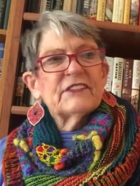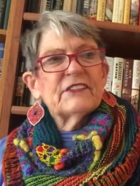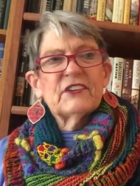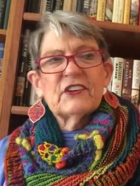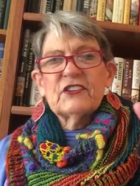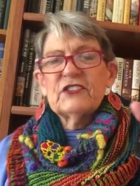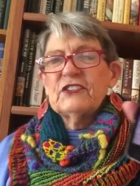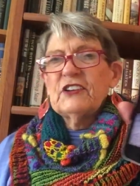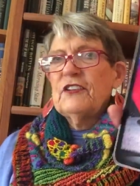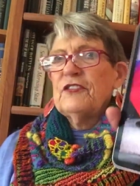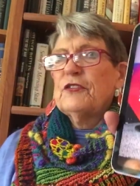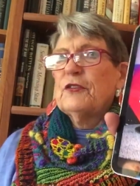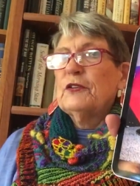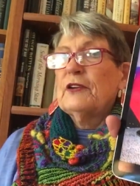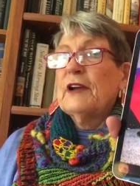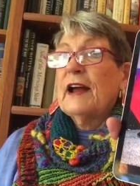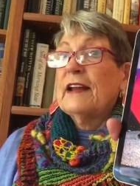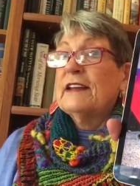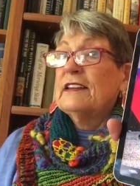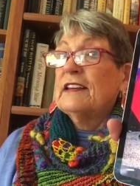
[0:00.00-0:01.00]
16th through
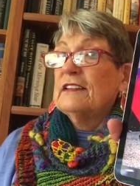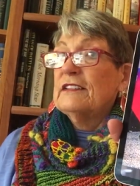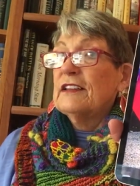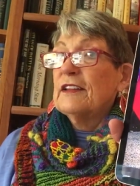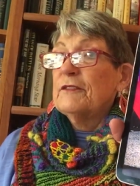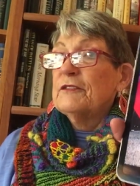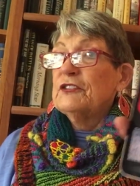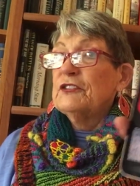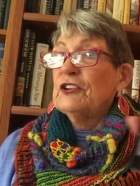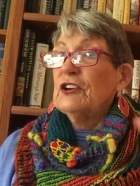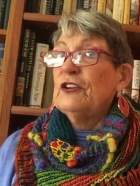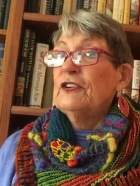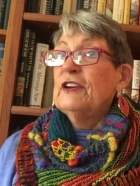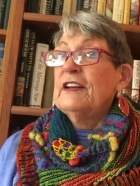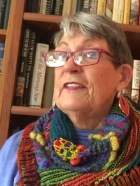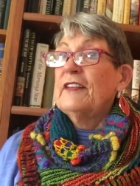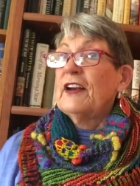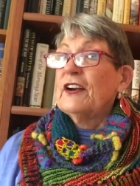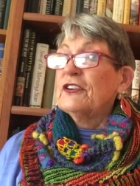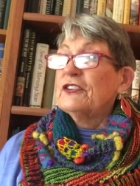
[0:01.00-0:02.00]
19th of June,
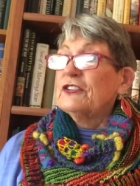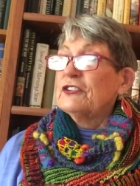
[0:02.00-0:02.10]
and they're